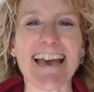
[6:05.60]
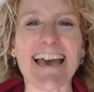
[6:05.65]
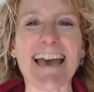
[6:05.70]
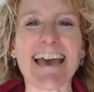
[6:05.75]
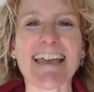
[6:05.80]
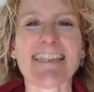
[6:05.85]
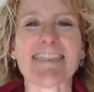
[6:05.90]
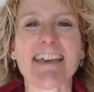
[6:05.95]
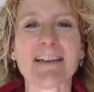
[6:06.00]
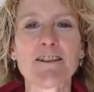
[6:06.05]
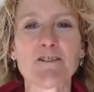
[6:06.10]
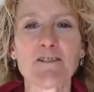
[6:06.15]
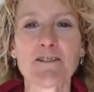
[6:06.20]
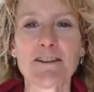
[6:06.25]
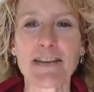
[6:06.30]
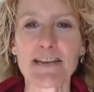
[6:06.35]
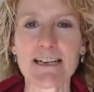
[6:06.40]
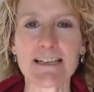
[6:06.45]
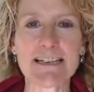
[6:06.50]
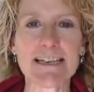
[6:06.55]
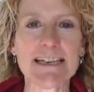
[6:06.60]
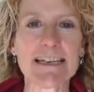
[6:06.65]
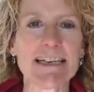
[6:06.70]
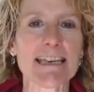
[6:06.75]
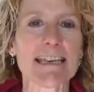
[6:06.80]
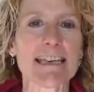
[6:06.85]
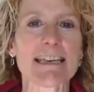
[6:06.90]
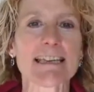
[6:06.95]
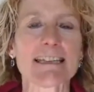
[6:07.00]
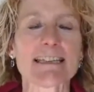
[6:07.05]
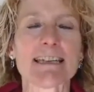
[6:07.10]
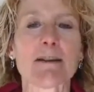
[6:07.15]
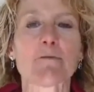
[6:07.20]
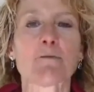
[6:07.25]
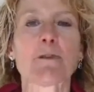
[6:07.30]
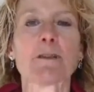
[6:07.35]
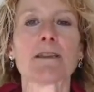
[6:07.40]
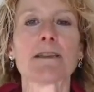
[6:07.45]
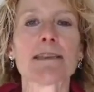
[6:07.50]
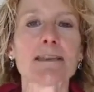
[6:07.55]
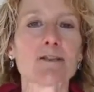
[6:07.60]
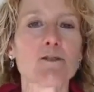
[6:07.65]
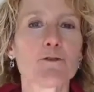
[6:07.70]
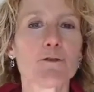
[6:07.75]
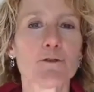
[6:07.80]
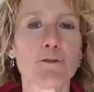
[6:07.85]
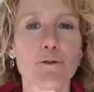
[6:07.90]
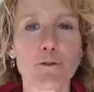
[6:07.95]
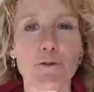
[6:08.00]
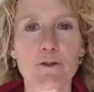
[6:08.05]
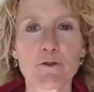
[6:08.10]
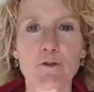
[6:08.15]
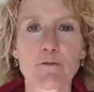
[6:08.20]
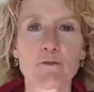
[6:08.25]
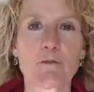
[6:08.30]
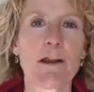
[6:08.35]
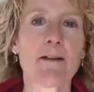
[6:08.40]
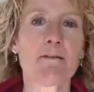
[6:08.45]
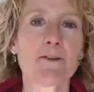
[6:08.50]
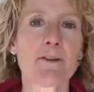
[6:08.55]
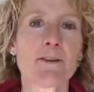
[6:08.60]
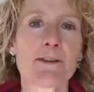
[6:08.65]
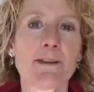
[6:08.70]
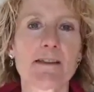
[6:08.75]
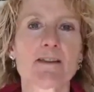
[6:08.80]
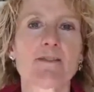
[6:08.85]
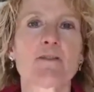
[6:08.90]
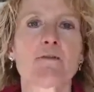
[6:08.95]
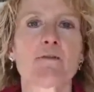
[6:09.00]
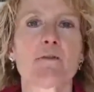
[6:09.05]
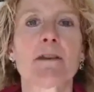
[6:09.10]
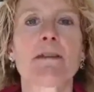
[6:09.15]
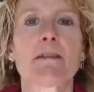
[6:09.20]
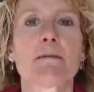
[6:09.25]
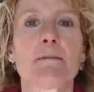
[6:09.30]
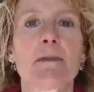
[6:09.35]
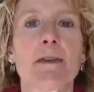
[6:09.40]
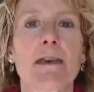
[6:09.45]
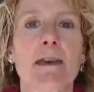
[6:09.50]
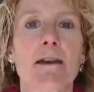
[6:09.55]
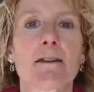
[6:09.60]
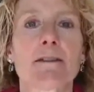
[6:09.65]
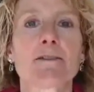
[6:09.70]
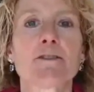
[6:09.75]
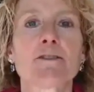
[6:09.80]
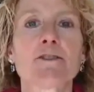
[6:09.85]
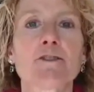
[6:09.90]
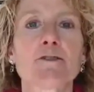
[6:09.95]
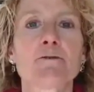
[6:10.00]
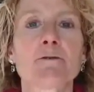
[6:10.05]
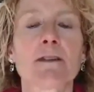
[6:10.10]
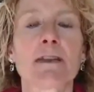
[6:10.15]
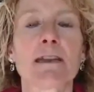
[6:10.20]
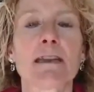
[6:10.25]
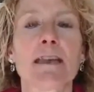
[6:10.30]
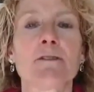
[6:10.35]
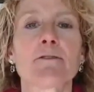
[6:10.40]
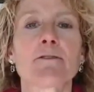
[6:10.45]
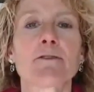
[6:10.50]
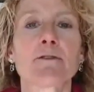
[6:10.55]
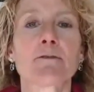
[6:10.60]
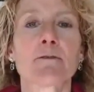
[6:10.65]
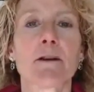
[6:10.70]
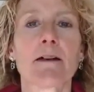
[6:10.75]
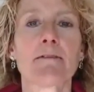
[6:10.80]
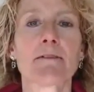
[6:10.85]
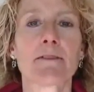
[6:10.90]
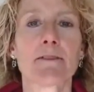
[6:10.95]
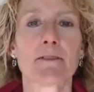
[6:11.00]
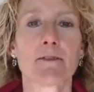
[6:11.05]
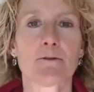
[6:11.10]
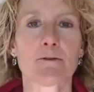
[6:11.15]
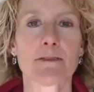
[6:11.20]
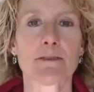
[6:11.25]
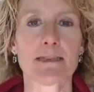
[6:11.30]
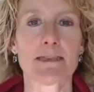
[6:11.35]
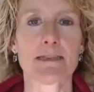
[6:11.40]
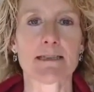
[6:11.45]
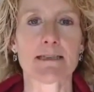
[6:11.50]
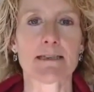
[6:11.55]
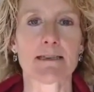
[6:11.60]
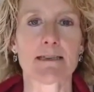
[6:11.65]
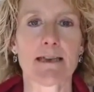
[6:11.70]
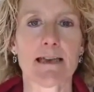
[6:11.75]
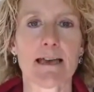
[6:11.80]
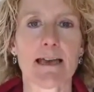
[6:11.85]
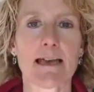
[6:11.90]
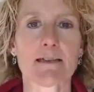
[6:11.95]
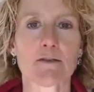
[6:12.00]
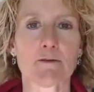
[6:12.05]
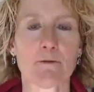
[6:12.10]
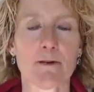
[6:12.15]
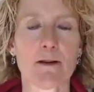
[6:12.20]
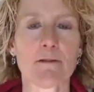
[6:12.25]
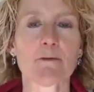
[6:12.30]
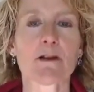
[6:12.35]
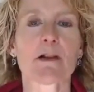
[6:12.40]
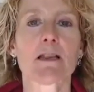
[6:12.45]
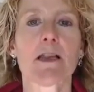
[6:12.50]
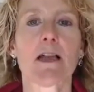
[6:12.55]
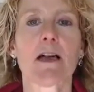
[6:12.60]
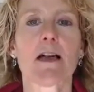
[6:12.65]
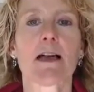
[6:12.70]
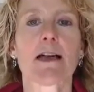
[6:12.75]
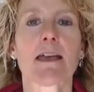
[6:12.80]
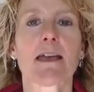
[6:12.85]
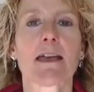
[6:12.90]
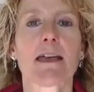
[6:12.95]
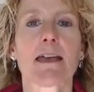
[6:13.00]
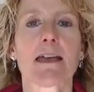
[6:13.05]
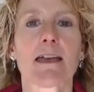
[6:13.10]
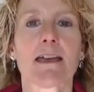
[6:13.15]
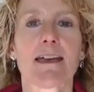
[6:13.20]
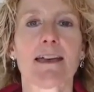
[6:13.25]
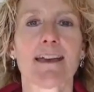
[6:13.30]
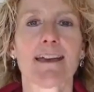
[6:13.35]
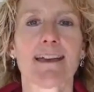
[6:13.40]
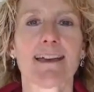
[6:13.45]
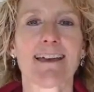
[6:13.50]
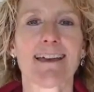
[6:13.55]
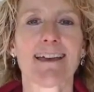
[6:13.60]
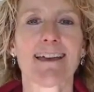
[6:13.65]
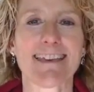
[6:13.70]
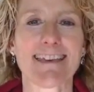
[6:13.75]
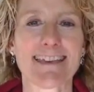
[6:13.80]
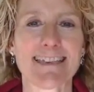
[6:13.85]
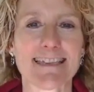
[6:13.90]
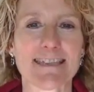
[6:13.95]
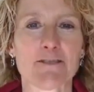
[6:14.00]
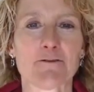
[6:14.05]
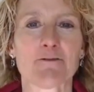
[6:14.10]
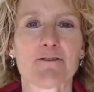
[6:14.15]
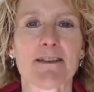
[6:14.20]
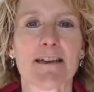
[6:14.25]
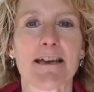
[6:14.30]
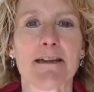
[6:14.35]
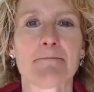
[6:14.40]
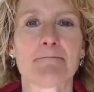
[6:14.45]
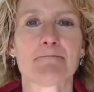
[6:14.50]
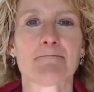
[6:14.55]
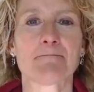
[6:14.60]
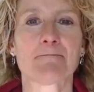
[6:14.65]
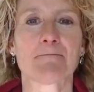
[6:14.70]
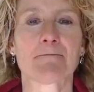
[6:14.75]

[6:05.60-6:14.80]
And then you'll get a link that will lead you to a Zoom conversation with me on June 11, 12, and 13th at 12 o'clock Eastern Time.